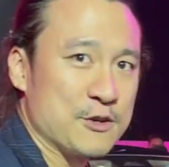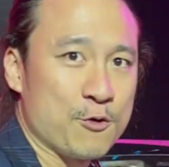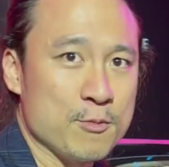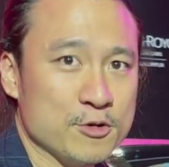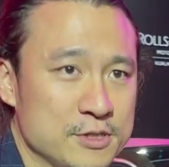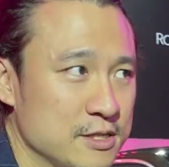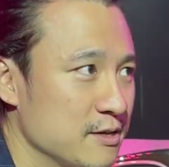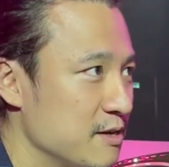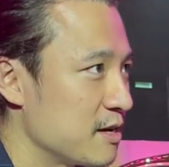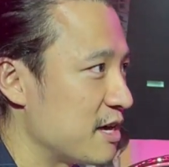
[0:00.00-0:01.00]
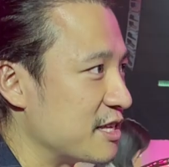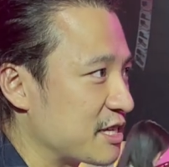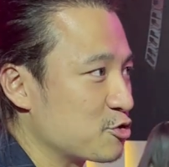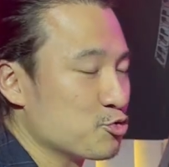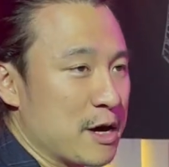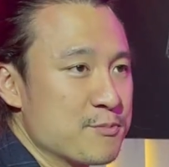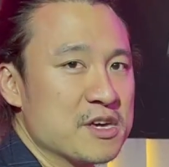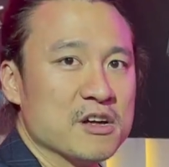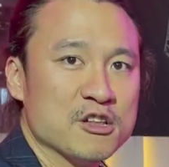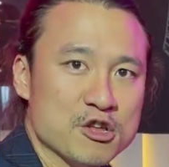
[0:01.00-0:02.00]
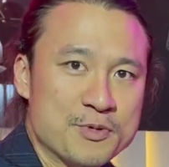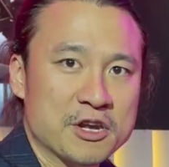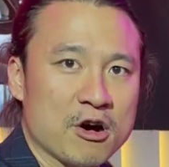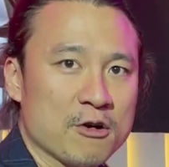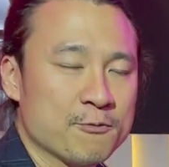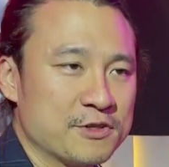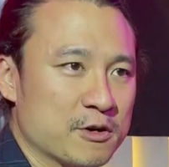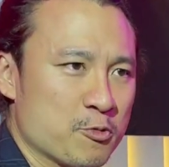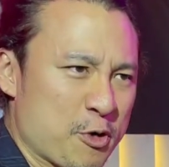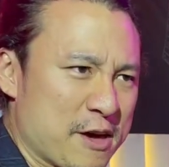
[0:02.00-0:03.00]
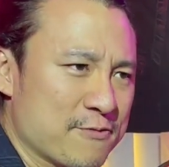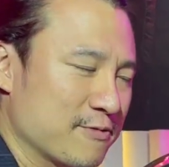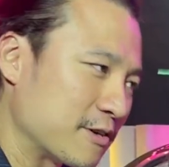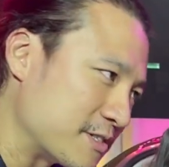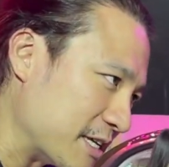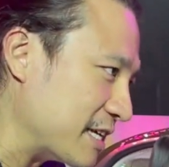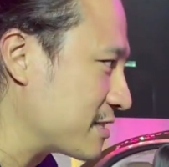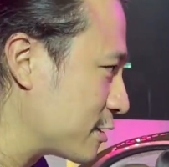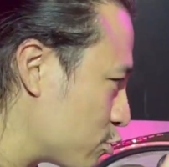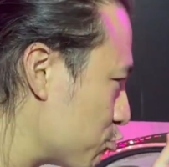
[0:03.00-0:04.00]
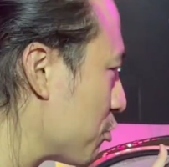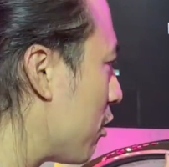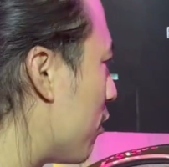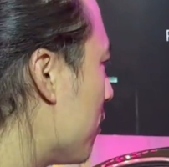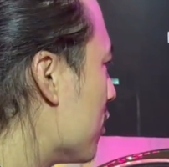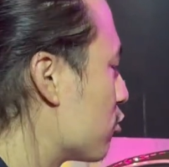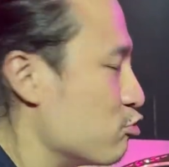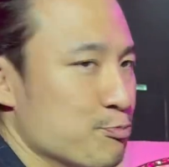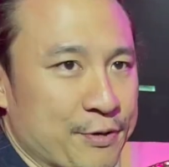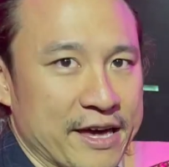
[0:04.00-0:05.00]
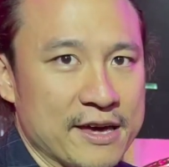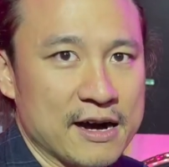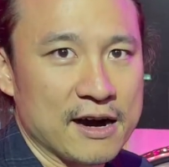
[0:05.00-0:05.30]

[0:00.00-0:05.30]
and foremost, it does remind me a little bit of the Wraith because it is a two-door coupe